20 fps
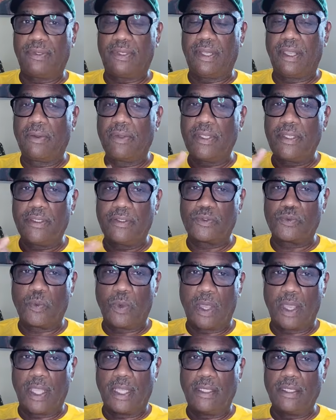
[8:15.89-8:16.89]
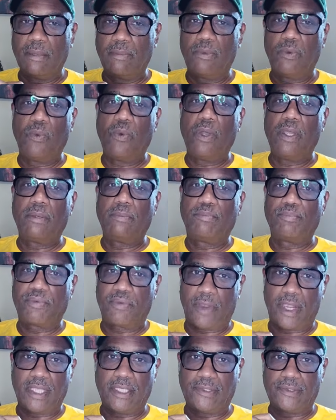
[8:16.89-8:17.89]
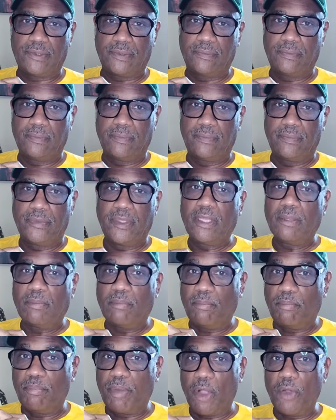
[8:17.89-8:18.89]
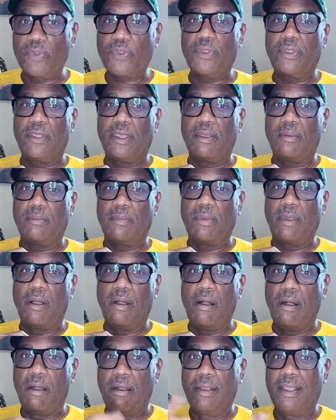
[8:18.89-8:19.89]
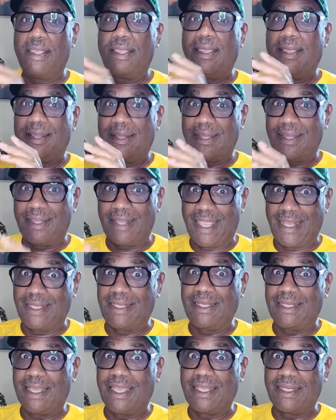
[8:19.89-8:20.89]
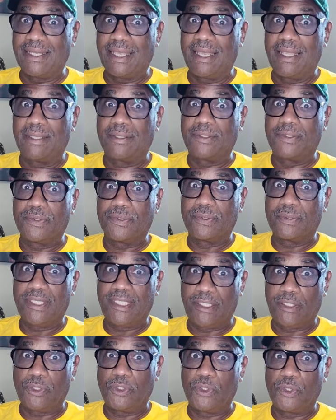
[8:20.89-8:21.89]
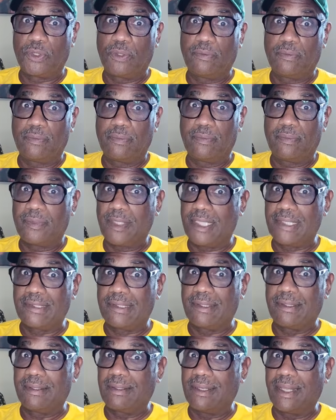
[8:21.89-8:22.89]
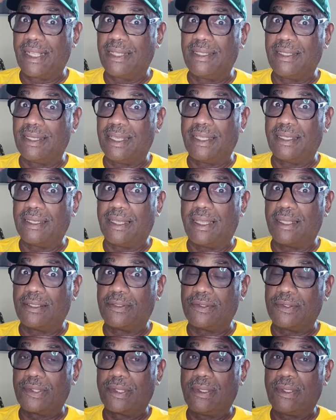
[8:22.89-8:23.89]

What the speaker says: Now here's why. Number one, price. Both of them are $99 each. That's it, $99.